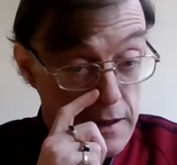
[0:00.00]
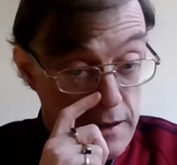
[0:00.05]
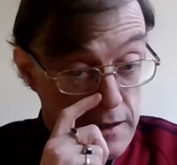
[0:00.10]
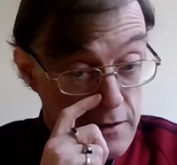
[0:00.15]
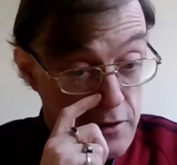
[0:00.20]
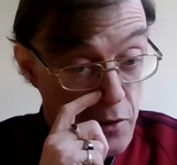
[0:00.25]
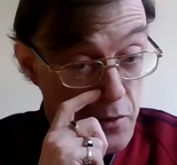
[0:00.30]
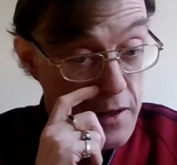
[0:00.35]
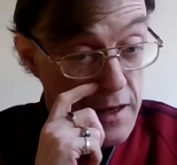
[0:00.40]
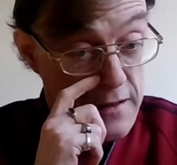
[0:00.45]

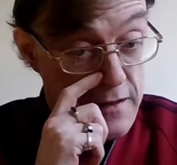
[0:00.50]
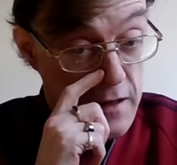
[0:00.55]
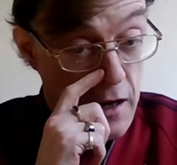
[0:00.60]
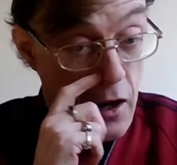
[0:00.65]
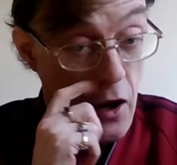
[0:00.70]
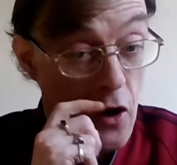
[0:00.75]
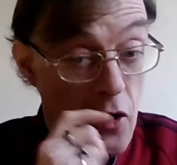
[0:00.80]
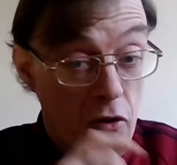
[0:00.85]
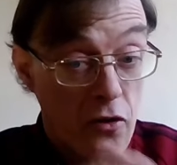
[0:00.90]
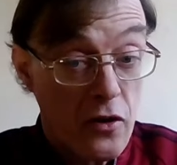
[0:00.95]
so he has a
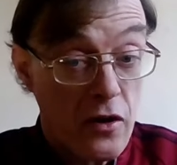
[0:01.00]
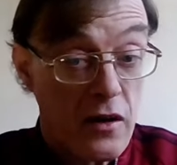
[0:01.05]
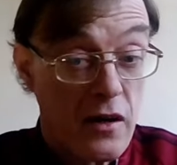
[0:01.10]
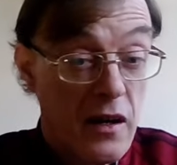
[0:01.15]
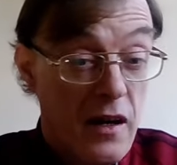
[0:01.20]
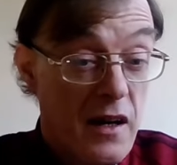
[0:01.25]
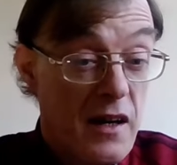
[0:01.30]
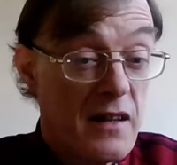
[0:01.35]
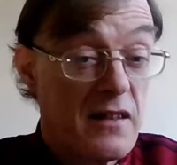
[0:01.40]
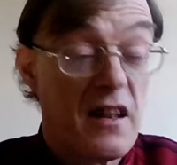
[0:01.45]
long,
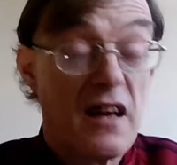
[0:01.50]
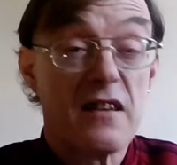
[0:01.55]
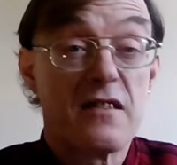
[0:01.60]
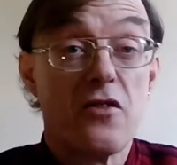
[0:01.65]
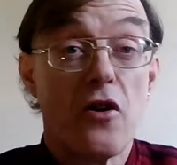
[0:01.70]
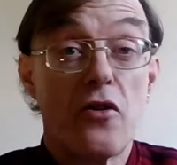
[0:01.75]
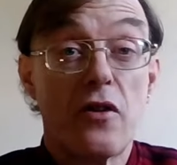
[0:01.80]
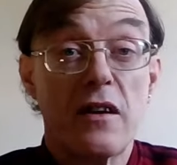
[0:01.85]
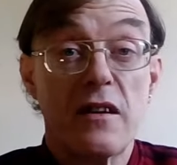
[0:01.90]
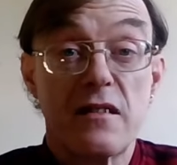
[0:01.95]

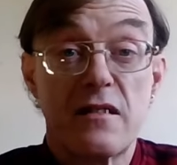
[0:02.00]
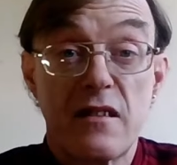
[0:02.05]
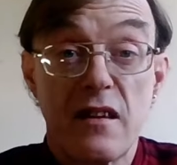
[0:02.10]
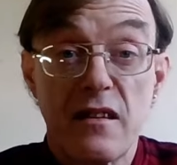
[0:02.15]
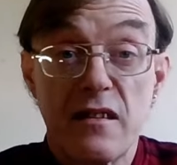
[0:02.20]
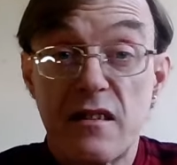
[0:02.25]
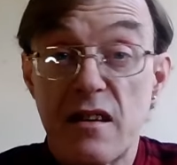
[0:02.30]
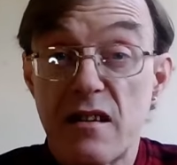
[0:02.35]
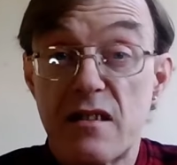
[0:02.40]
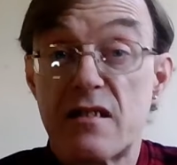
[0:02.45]
dishonest
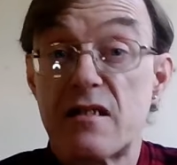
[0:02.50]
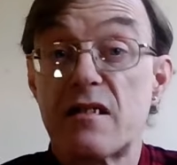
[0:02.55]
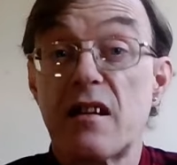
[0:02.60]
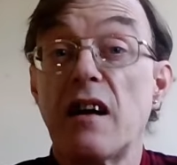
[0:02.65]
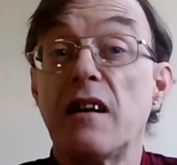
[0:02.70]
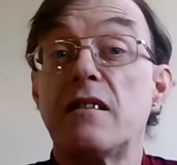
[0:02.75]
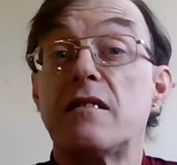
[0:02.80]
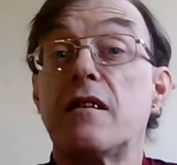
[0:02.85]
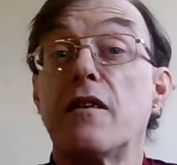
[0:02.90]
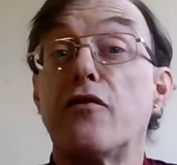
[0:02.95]
and
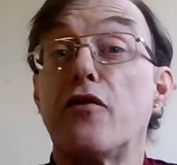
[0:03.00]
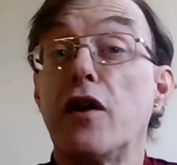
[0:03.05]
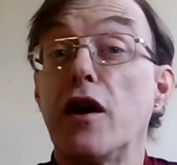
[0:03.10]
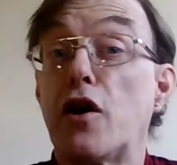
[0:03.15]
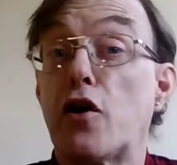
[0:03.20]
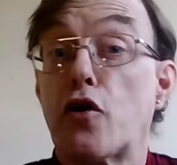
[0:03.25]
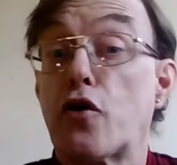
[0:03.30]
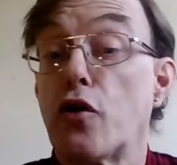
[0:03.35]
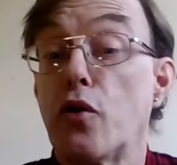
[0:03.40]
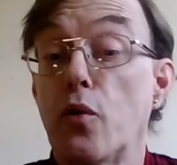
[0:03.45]
decisively
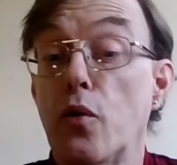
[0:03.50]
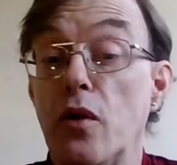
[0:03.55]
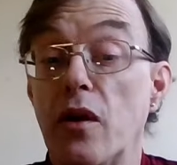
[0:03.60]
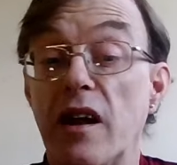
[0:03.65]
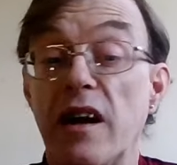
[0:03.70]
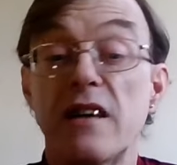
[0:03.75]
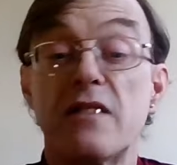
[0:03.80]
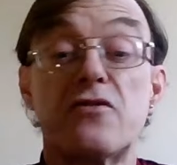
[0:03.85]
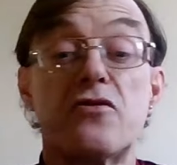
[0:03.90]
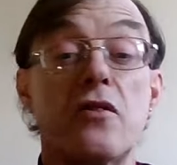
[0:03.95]
cruel
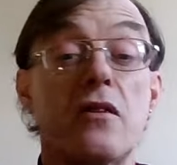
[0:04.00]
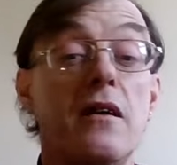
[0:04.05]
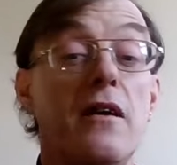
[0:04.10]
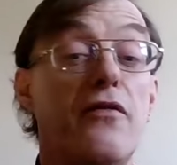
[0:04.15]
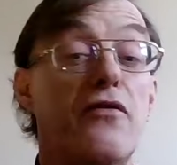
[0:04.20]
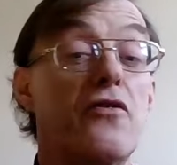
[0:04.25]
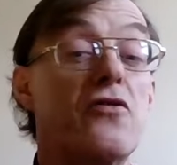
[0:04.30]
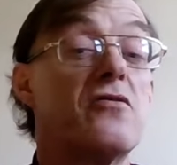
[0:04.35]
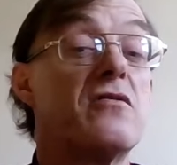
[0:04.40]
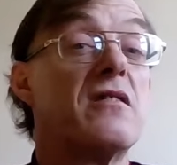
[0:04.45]
history
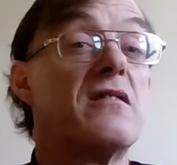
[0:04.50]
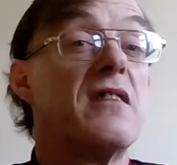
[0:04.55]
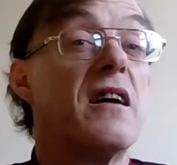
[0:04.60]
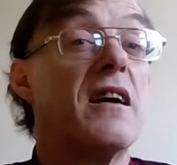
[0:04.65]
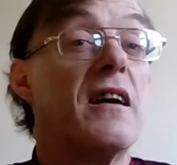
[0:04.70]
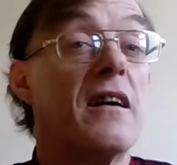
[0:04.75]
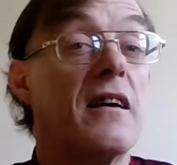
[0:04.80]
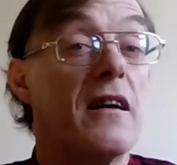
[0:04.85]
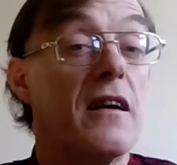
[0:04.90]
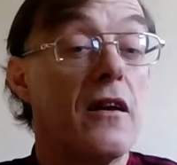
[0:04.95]
for us to
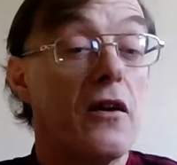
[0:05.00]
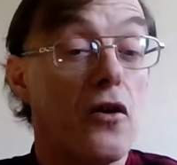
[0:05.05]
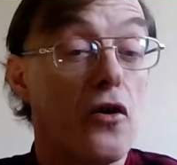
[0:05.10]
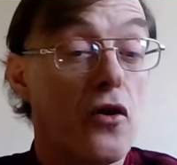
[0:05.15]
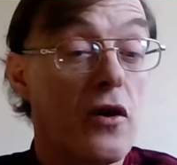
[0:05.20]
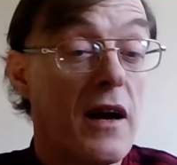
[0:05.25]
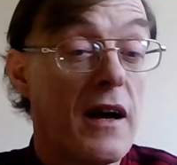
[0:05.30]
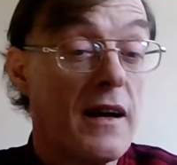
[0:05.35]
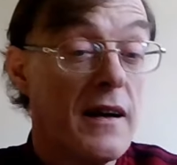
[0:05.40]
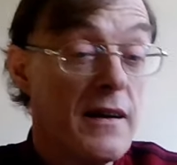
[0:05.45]
take a little
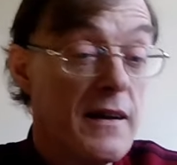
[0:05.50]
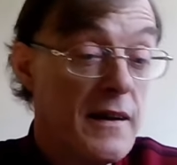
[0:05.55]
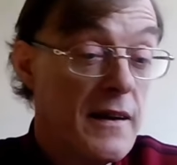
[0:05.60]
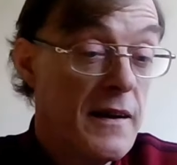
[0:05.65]
look at.